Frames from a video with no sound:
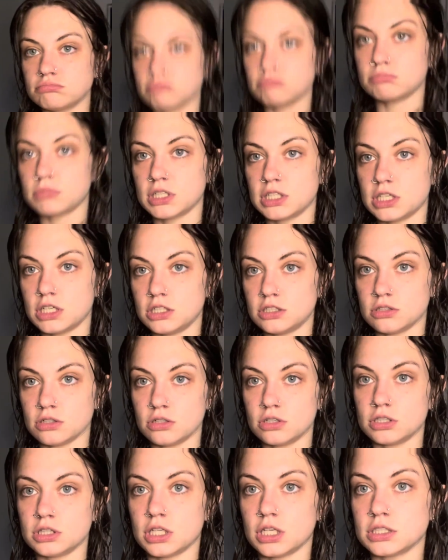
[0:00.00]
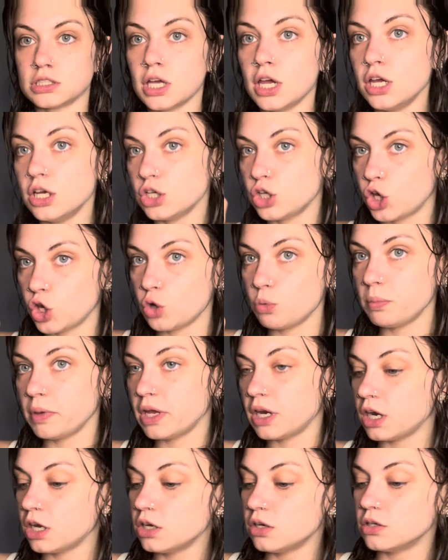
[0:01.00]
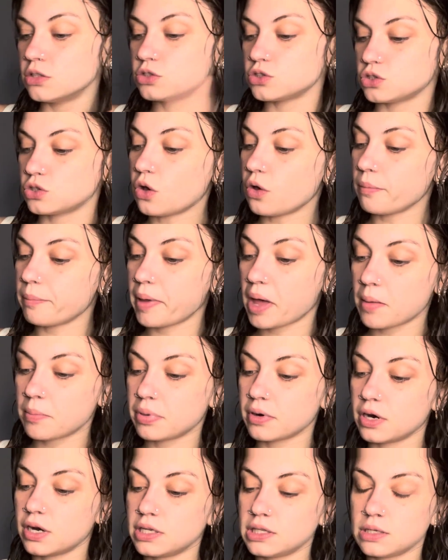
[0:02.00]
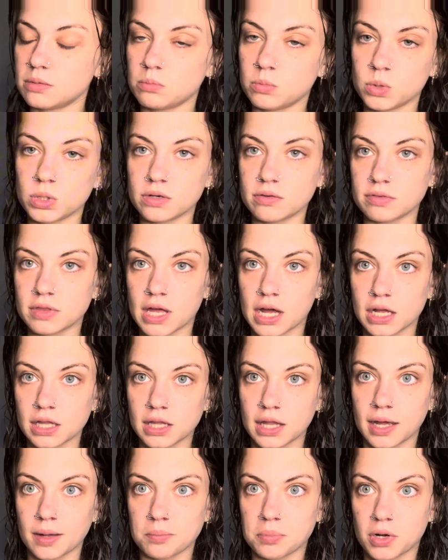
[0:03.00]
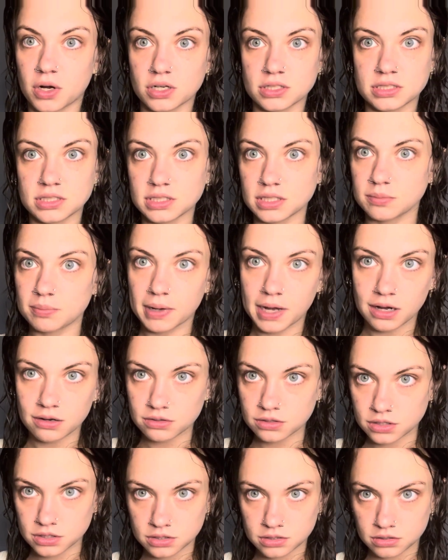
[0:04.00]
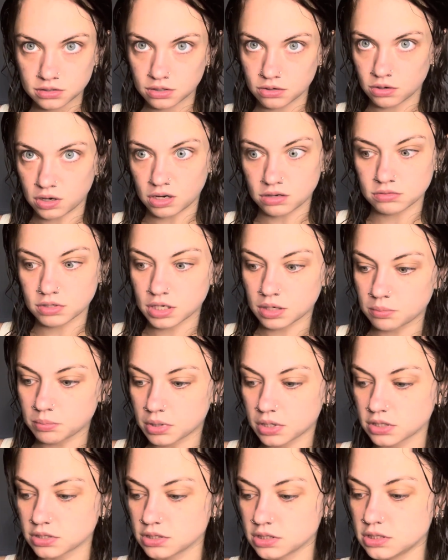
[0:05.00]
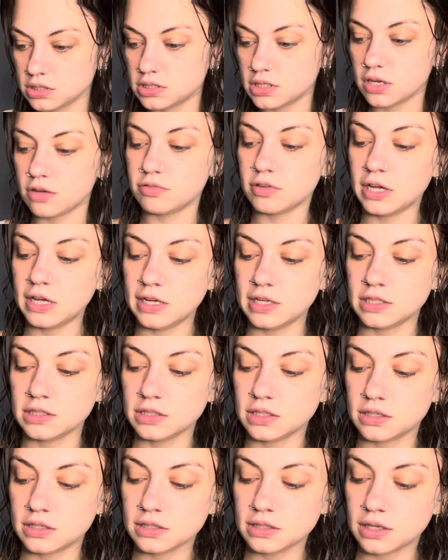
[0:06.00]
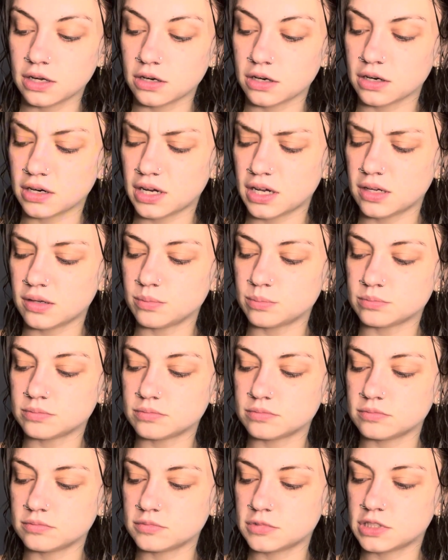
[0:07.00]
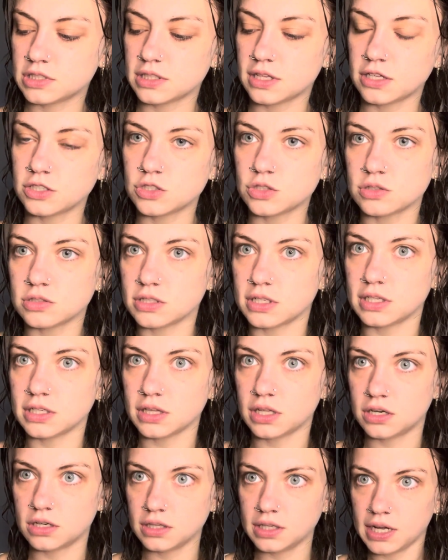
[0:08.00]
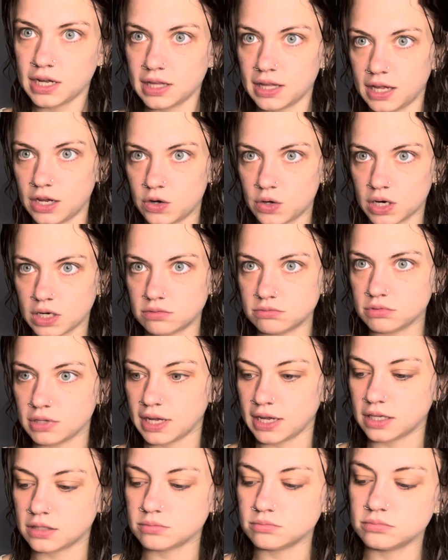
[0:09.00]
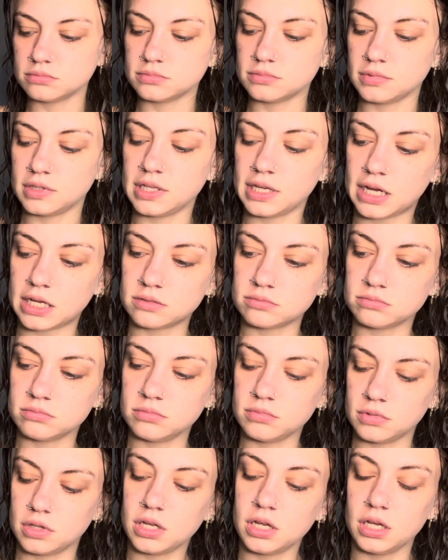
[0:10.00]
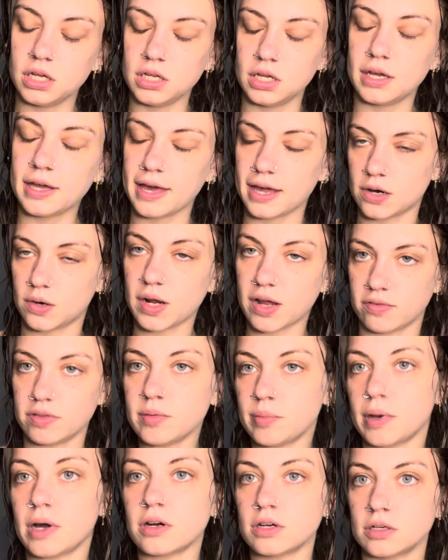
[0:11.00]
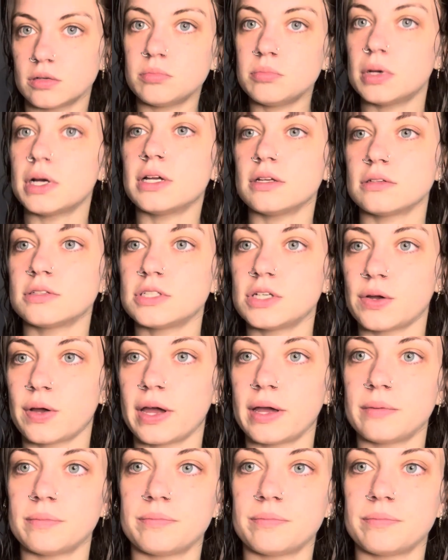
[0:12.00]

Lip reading: My TV's so good in this. Cumin, salt, pepper, and then more of that like parsley powder, ground up parsley stuff. Literally, or cilantro. Sorry. Literally, I like ground, like, yeah. I don't have the powder, but it's okay.